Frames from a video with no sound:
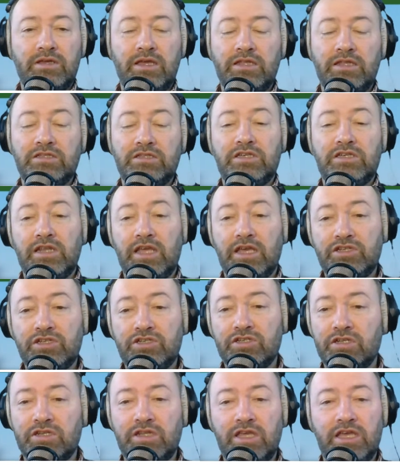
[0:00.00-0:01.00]

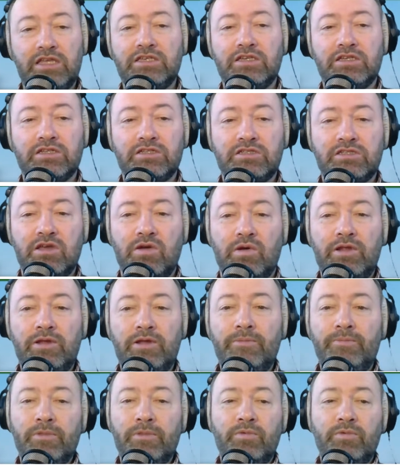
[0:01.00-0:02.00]
insulation and heating and so on.
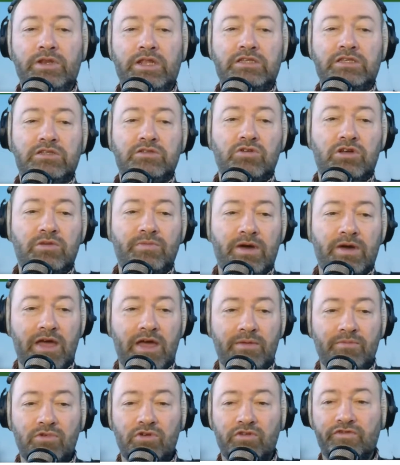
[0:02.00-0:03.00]
We need to talk about
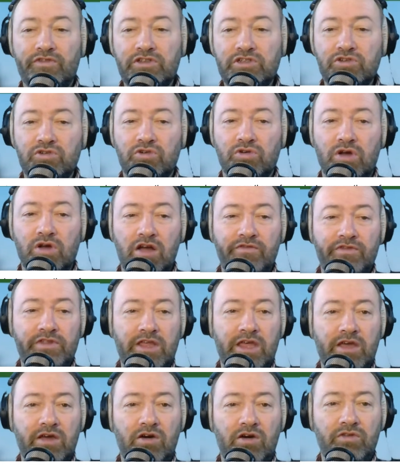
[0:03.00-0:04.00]
that more for sure over
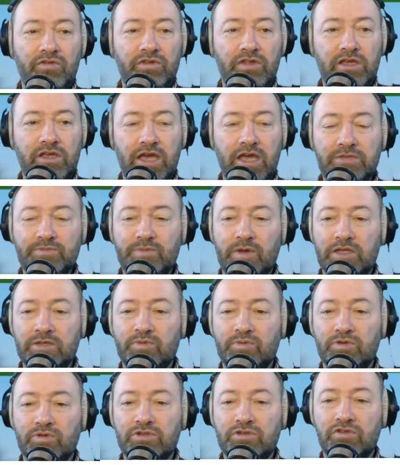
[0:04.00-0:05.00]
there on the Expats
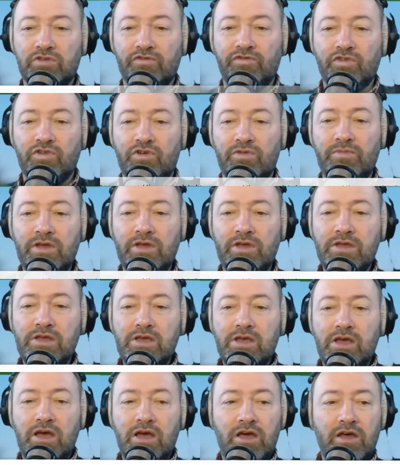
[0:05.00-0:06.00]
Portugal forum.
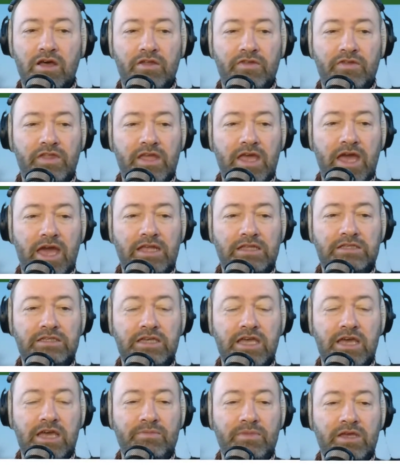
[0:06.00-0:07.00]
The
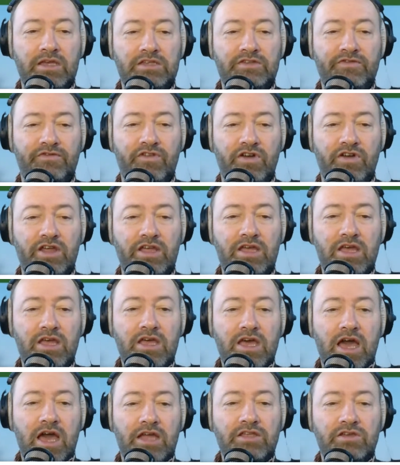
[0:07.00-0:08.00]
ATM is free
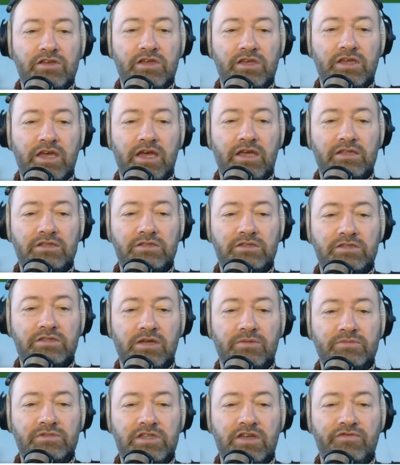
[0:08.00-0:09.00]
and you can get
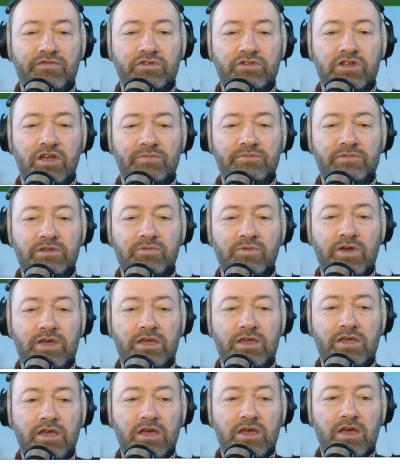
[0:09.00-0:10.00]
some several times a
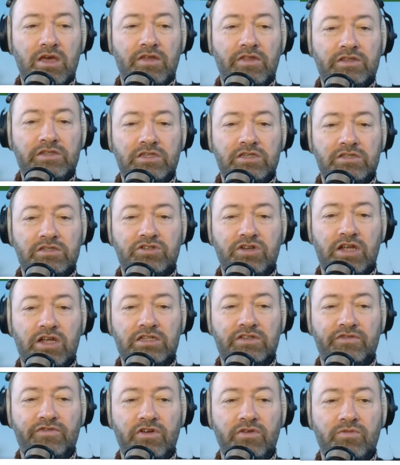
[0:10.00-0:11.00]
week. This is a
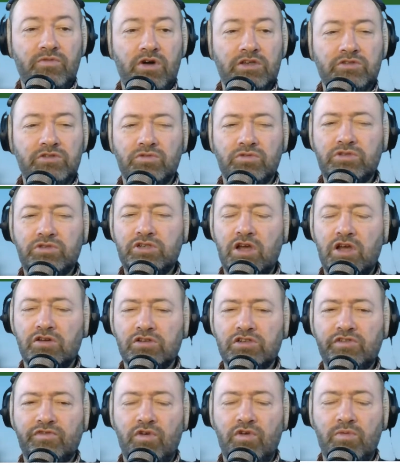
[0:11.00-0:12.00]
TransferWise or Charles
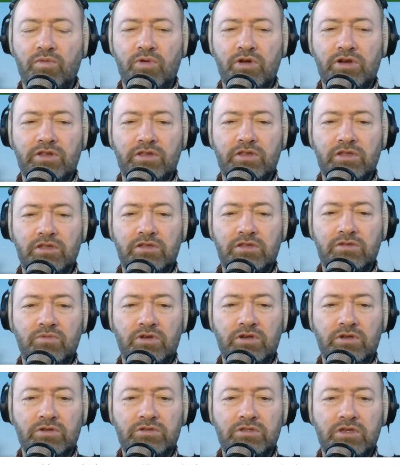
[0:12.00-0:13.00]
Schwab, one
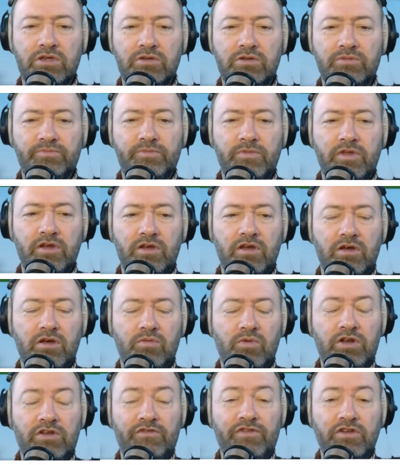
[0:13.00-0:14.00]

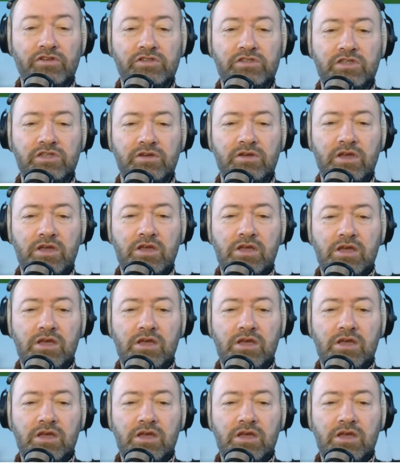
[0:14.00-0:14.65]
of those two